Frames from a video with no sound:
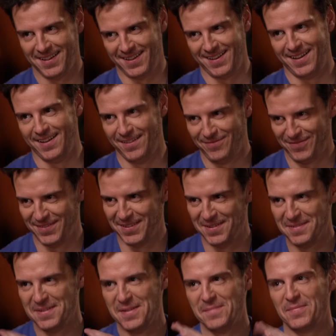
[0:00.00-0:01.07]
I
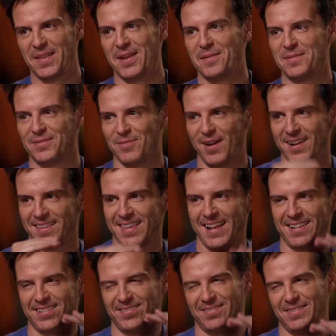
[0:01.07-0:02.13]
was right at
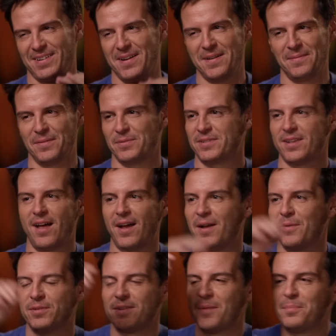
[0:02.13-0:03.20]
that time.
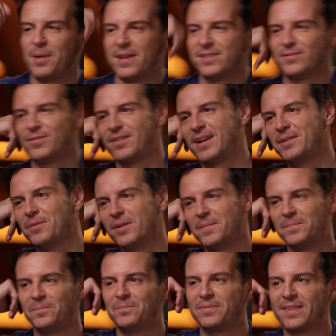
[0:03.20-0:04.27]
It was not pleasant for
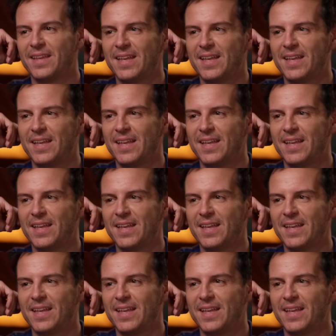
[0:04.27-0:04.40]
anyone. Yeah,